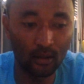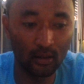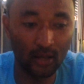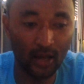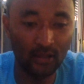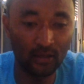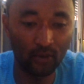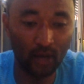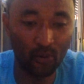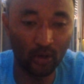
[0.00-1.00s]
the idea of
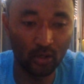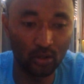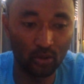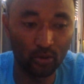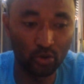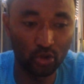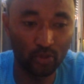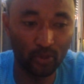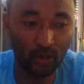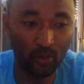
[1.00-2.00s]
what I want to do is
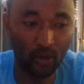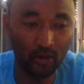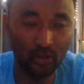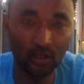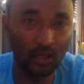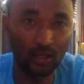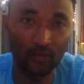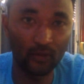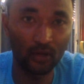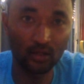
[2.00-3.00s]
just bring awareness to the
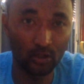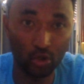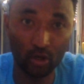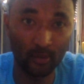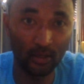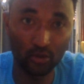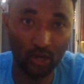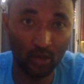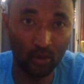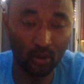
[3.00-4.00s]
CANIFA and the tournament in
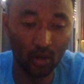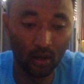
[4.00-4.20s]
general,